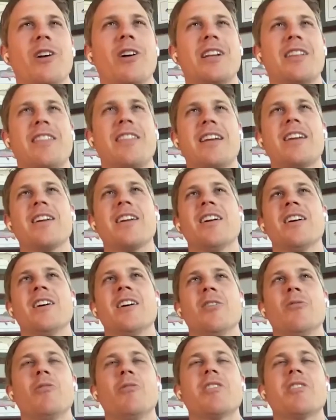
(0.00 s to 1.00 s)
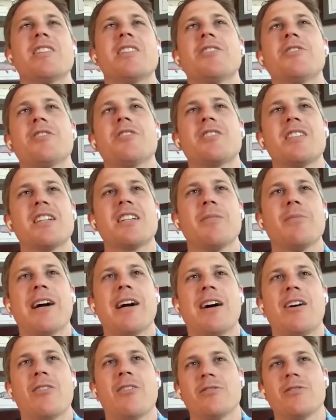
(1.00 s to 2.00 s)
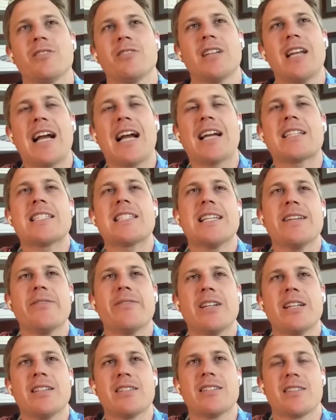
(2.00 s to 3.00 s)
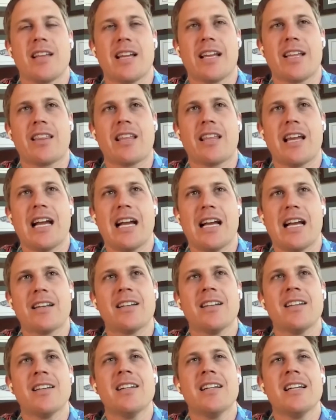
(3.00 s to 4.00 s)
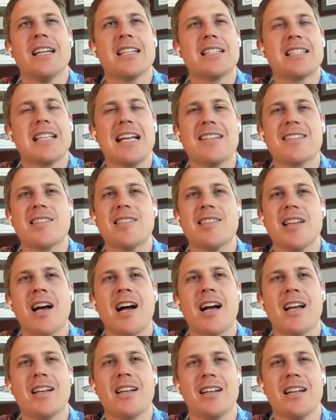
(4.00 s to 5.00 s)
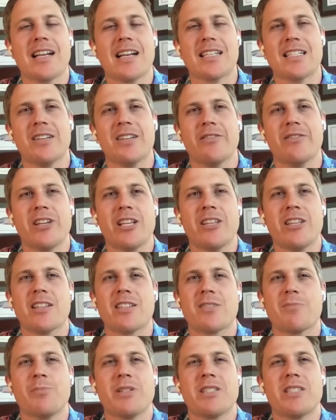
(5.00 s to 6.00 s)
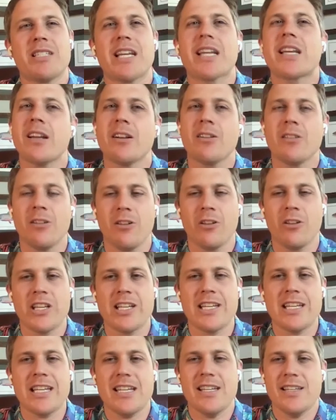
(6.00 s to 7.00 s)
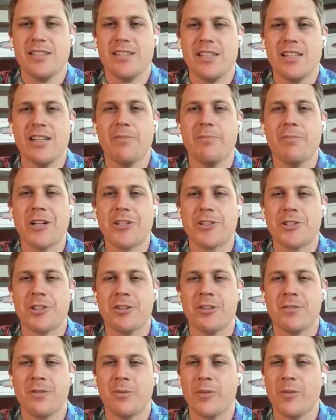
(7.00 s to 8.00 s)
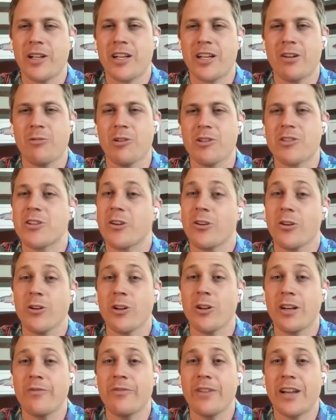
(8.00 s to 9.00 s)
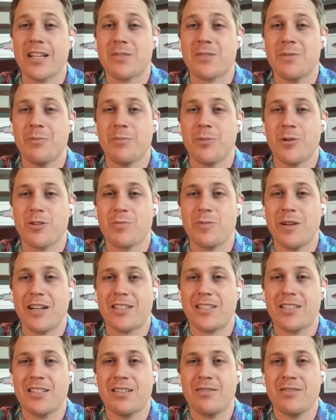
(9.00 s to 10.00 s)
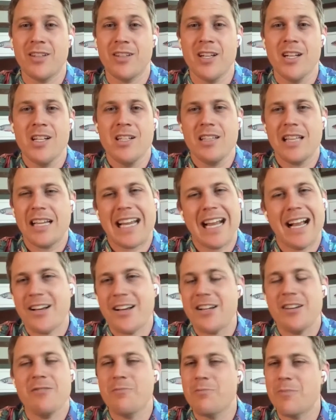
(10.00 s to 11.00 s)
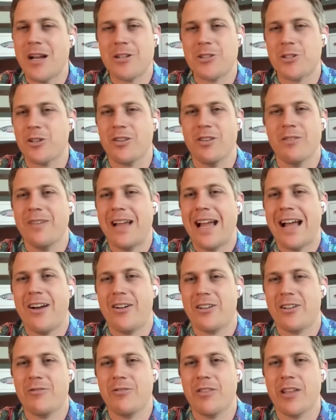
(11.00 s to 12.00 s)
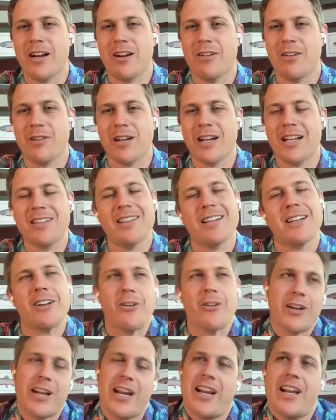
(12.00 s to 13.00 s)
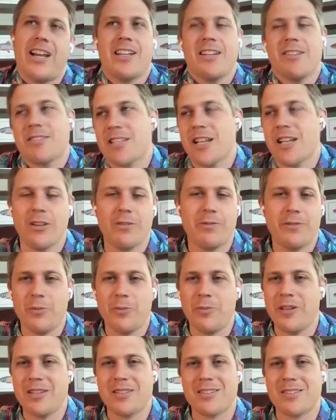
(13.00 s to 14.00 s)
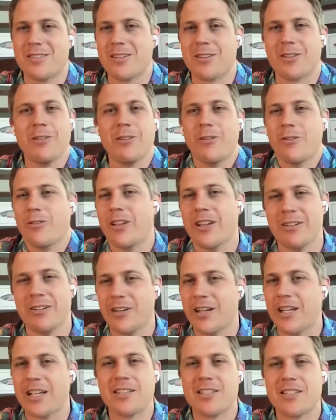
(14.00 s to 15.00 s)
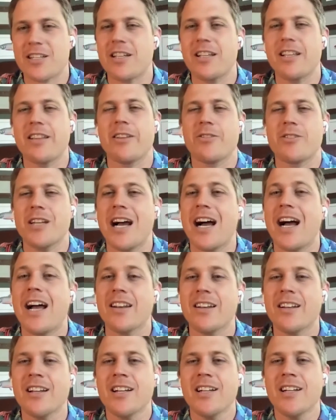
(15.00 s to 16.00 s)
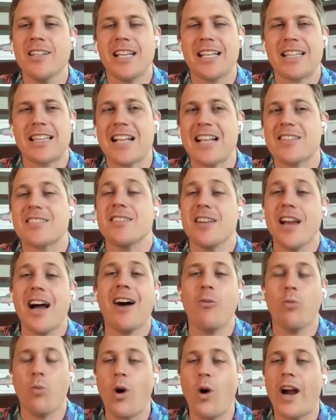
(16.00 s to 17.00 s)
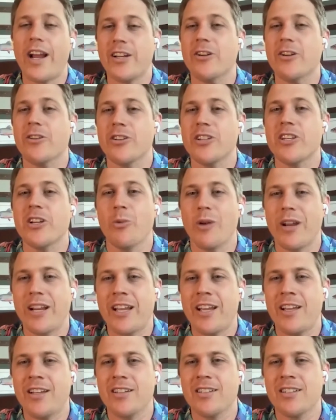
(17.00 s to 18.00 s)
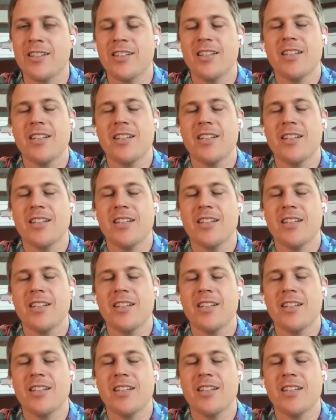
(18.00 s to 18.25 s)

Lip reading: And I think what's interesting about activities like that is that's not an activity that's particularly easy to measure from like a return on investment perspective. Like, how do you measure the value there, right? Like, okay, you sell a few pieces of clothing, right? There's not like that's not why you're doing it.